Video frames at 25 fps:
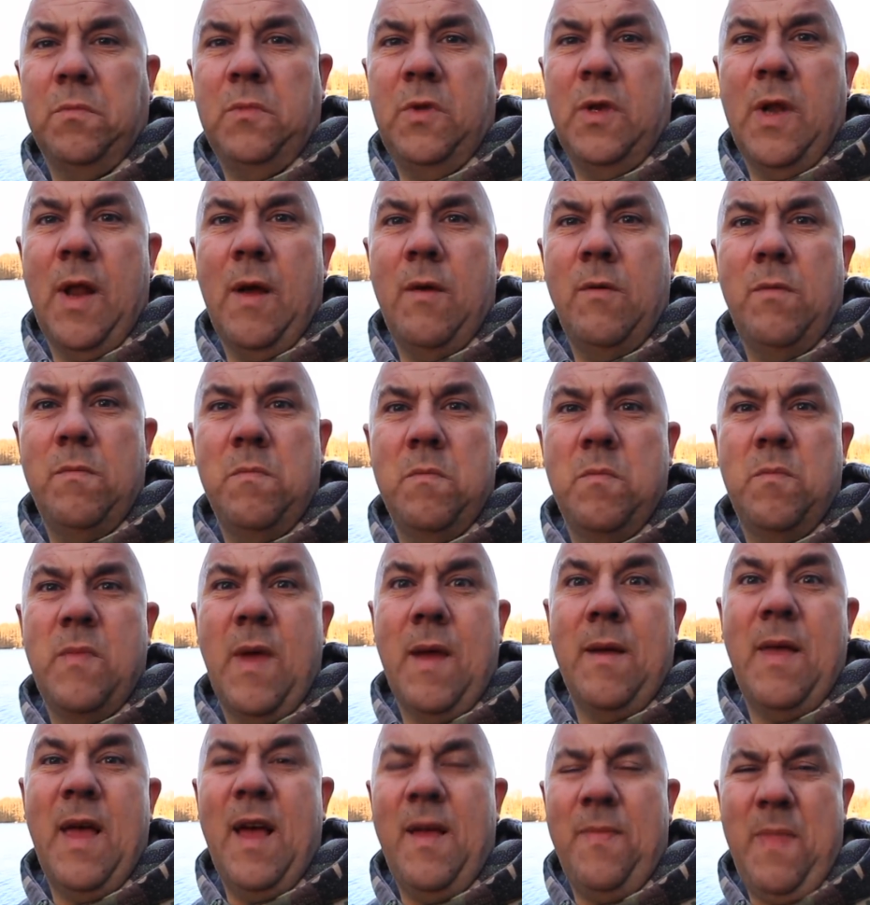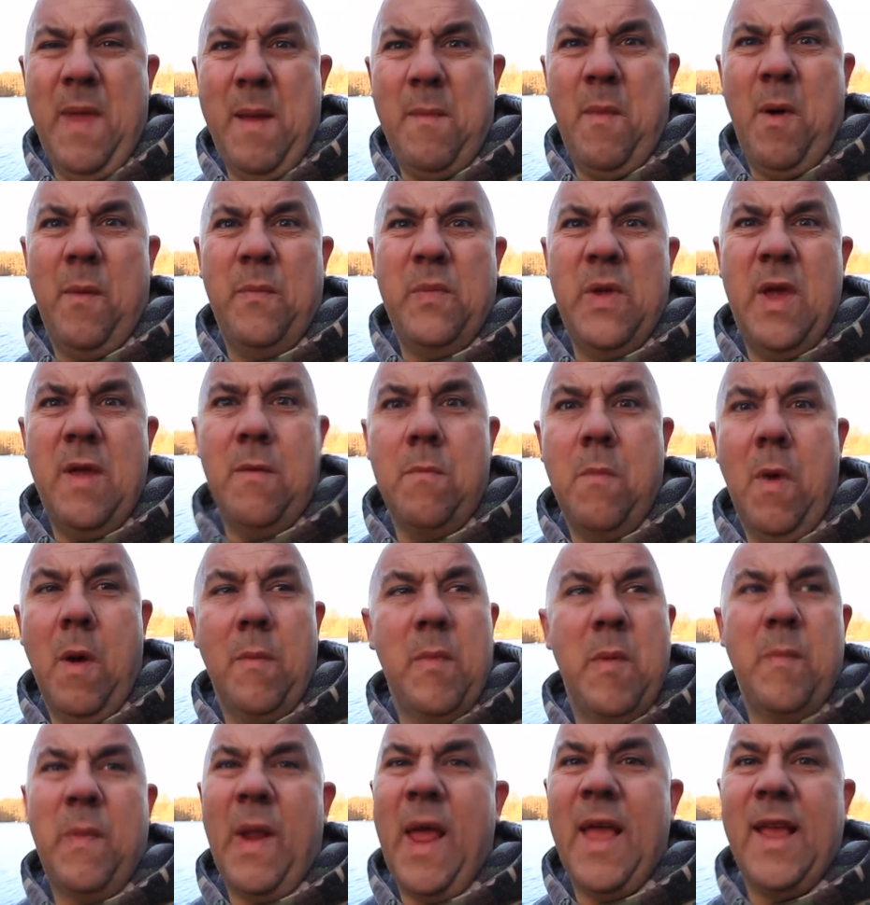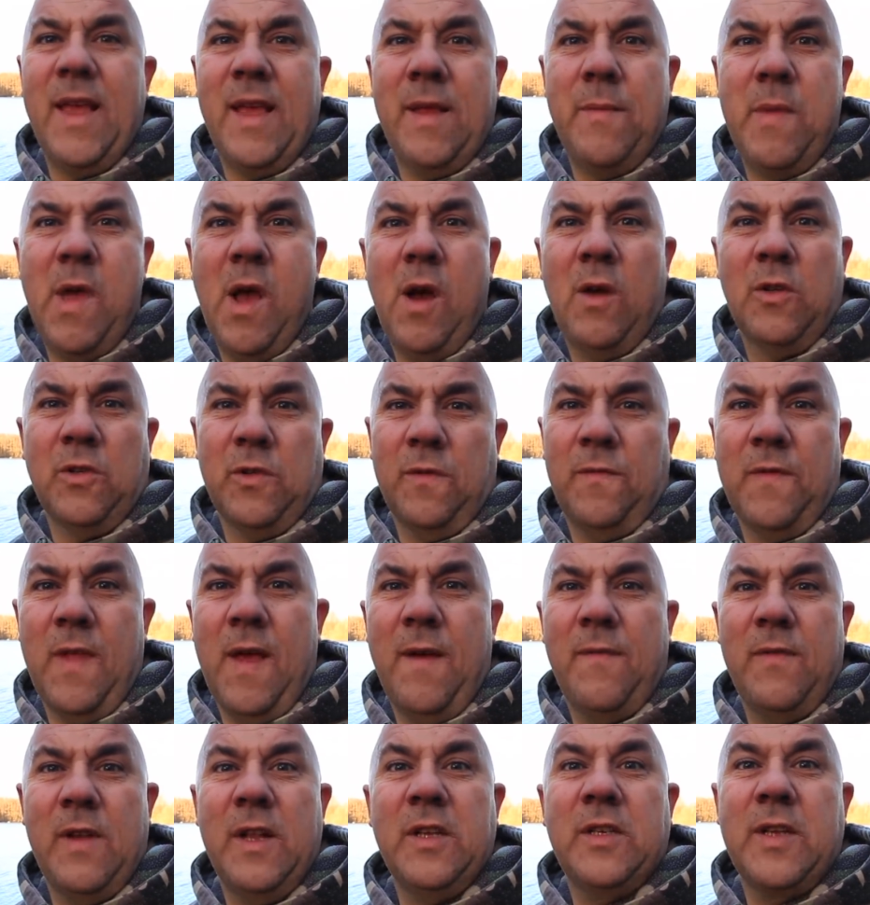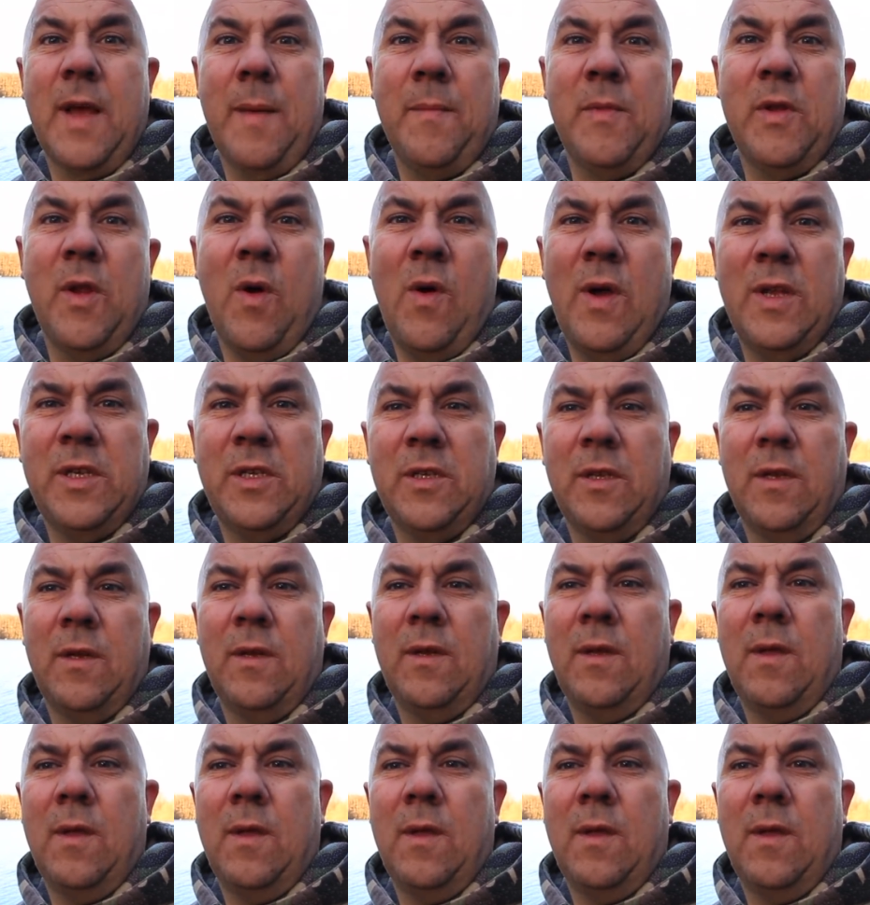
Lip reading: You know, that might be it. Might be blanking my arse off now for the next couple of nights,